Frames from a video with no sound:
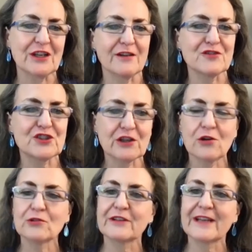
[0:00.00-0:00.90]
of
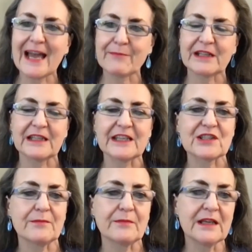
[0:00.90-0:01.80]
shareholder
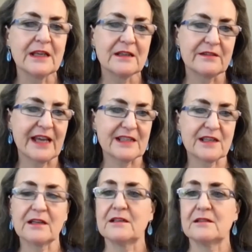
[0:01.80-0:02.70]
capitalism that
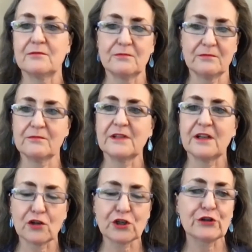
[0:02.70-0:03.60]

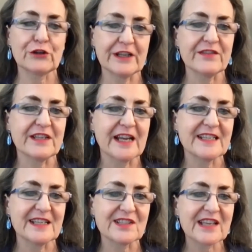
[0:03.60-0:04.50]
occurred in the
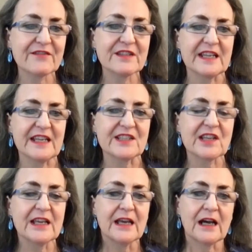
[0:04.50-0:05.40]
1970s,
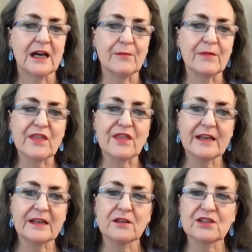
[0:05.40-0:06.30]

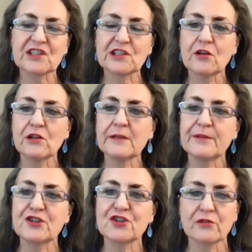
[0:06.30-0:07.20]
then slowly but
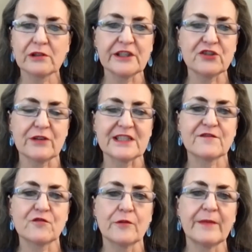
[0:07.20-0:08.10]
surely
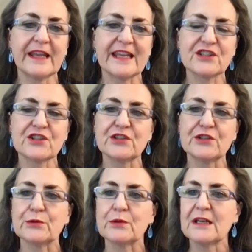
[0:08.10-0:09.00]
transforming into